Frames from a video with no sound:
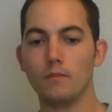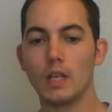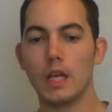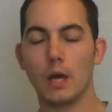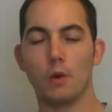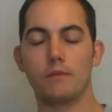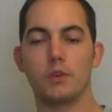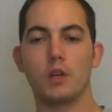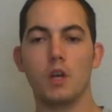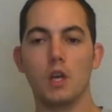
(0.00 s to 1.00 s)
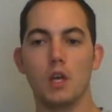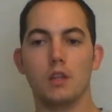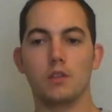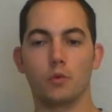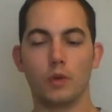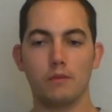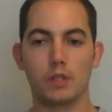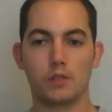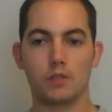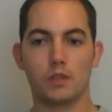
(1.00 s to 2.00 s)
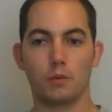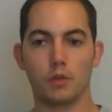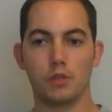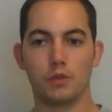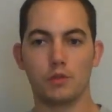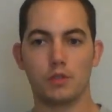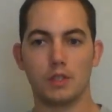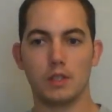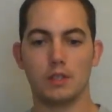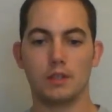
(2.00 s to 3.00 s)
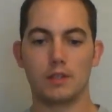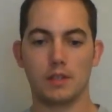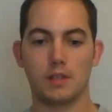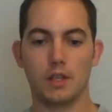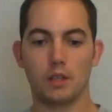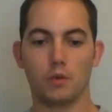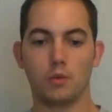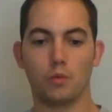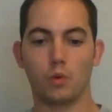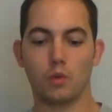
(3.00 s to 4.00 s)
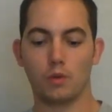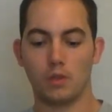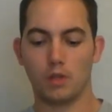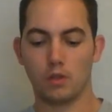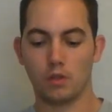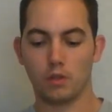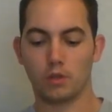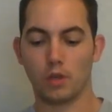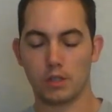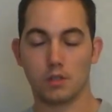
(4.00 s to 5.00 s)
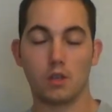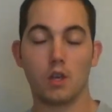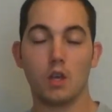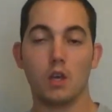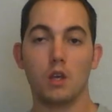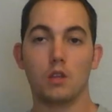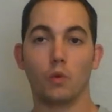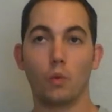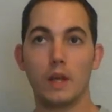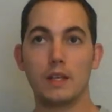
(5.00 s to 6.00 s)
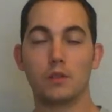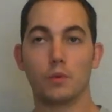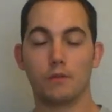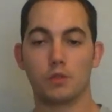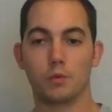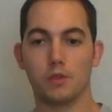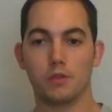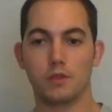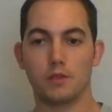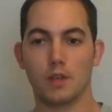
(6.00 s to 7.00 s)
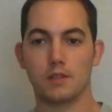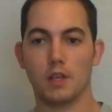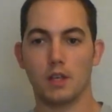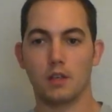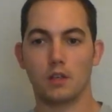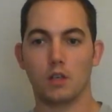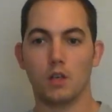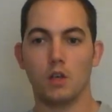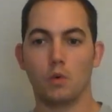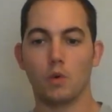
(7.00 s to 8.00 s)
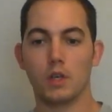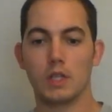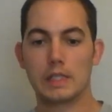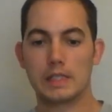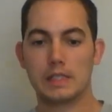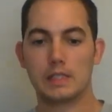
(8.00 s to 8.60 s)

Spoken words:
However, the rivets that were used in the Titanic were, correction, the way the rivets were used in the Titanic was